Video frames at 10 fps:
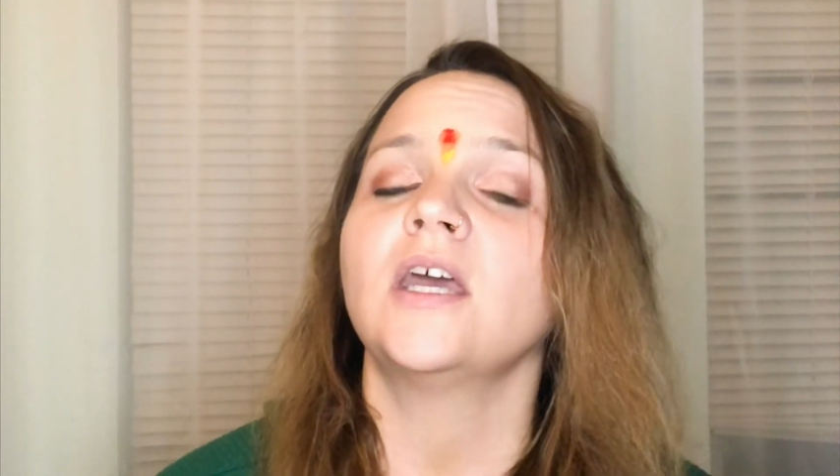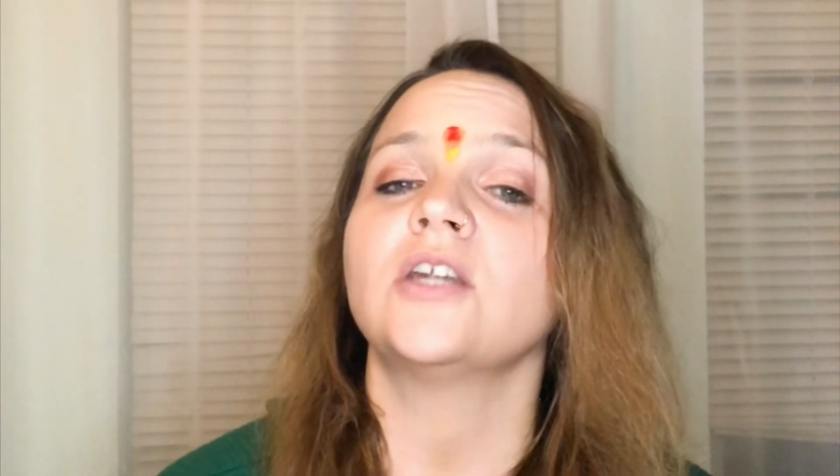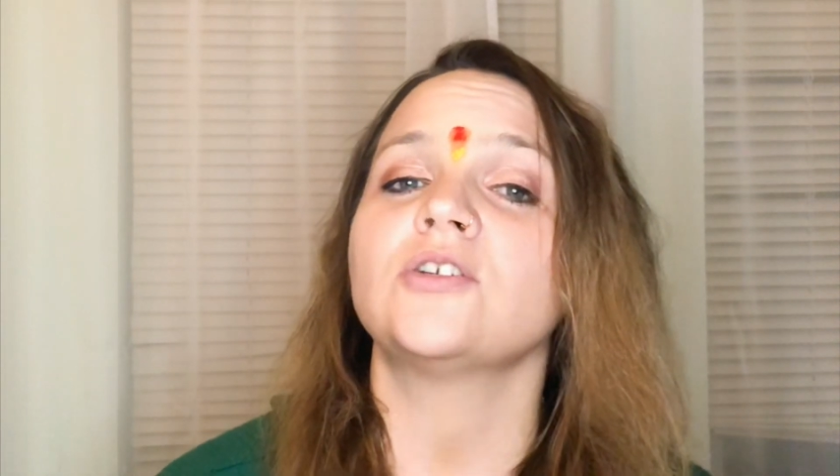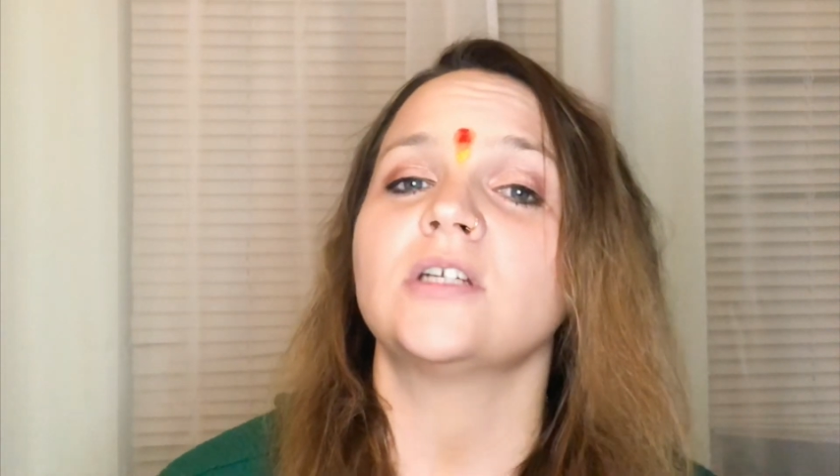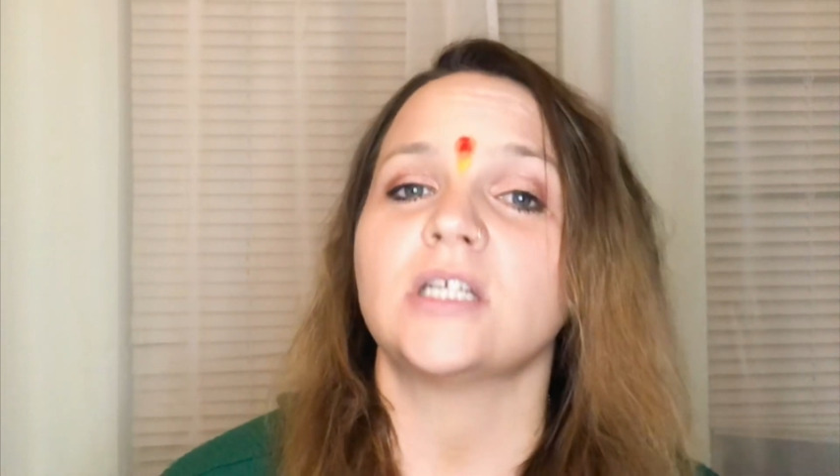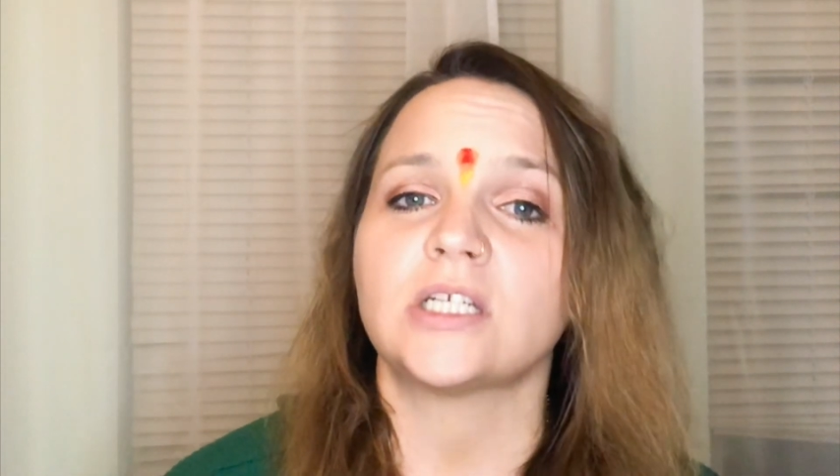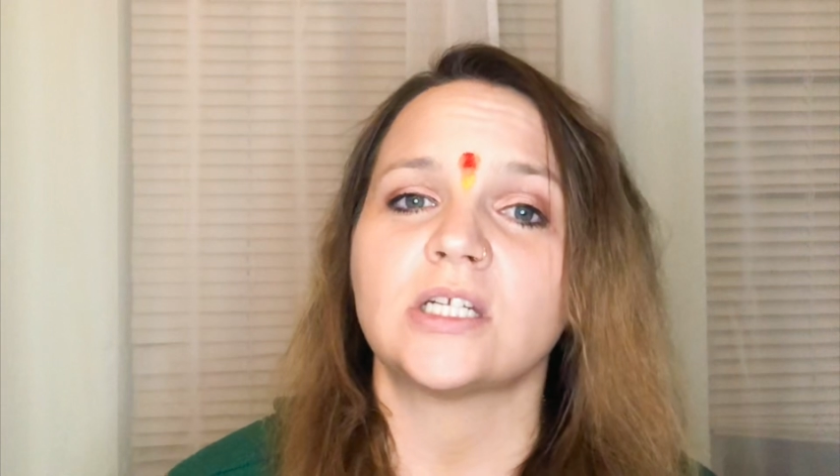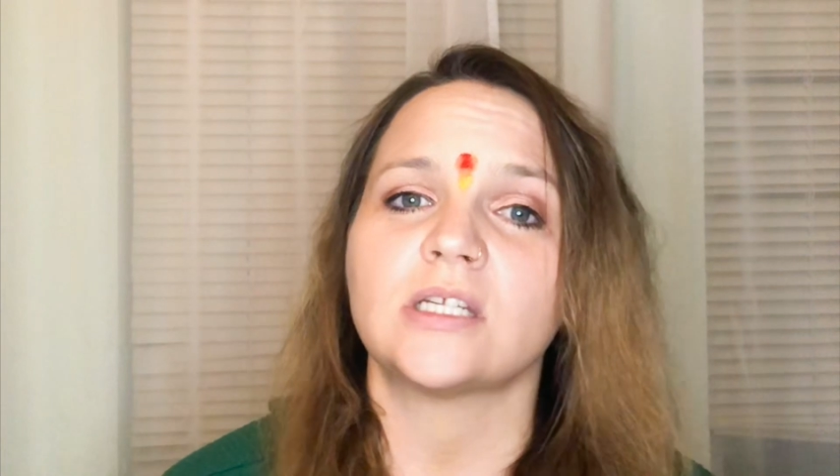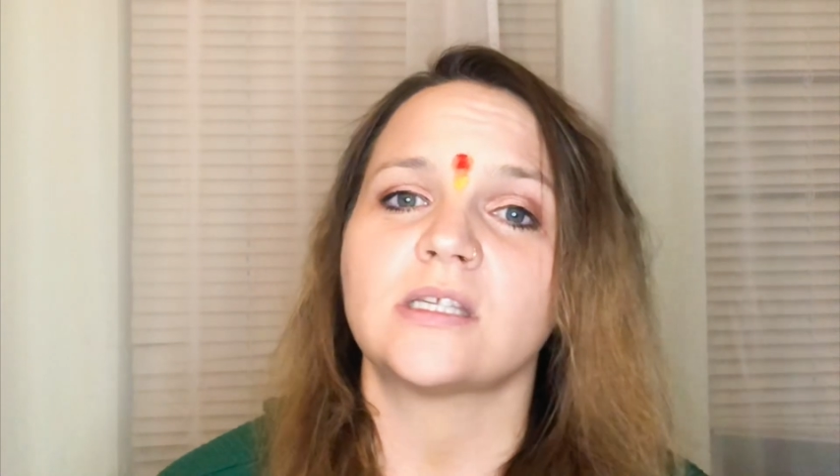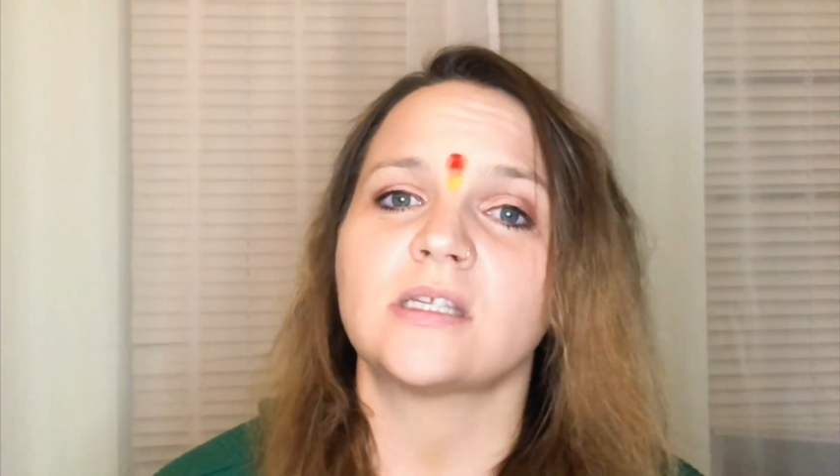and
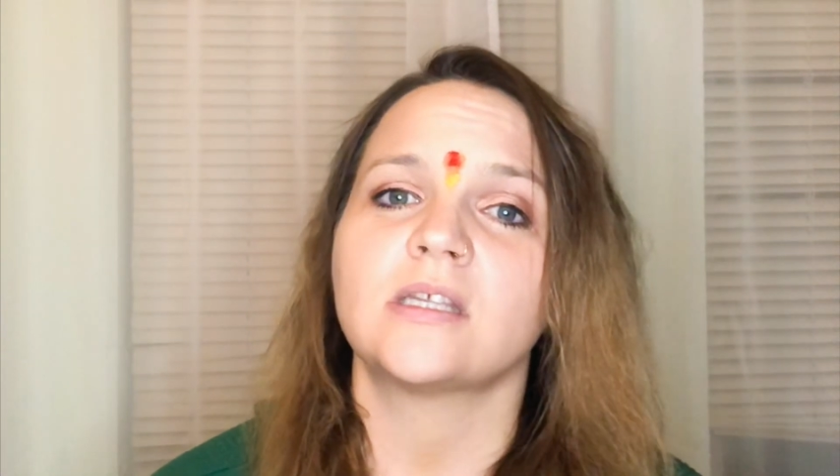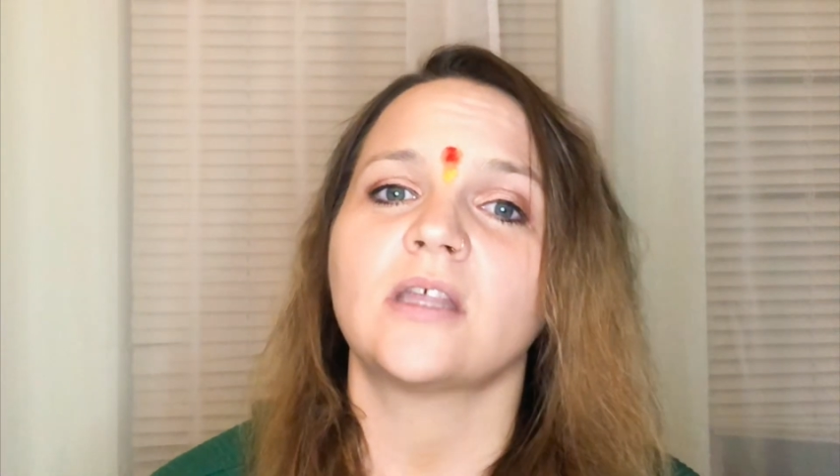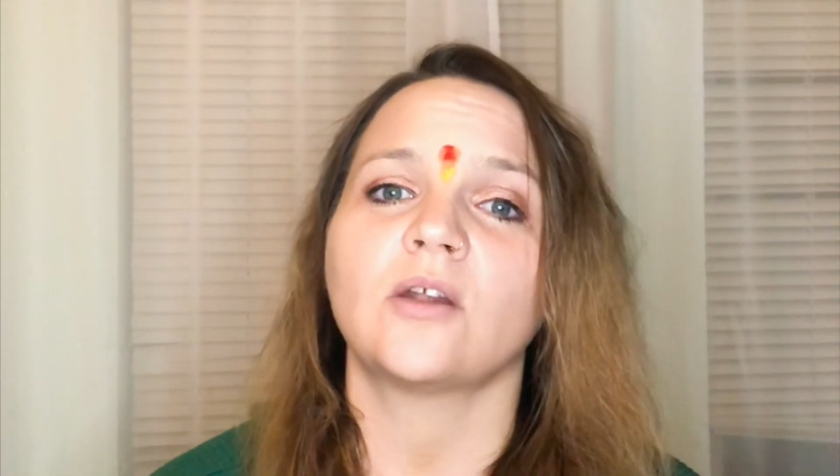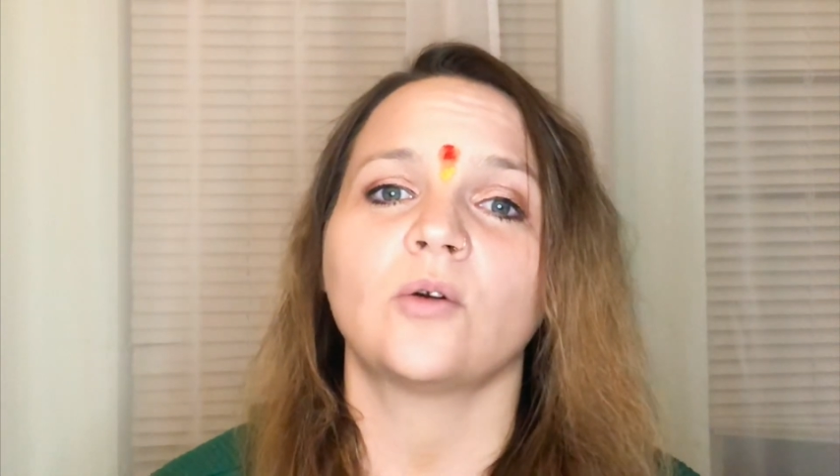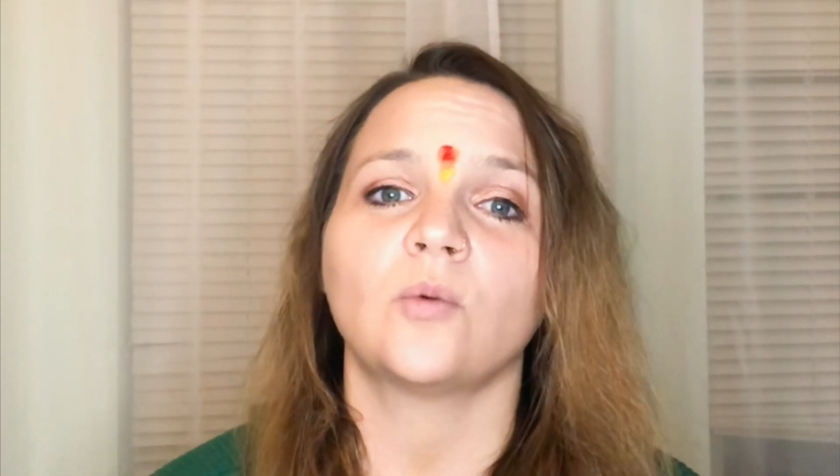traditions that are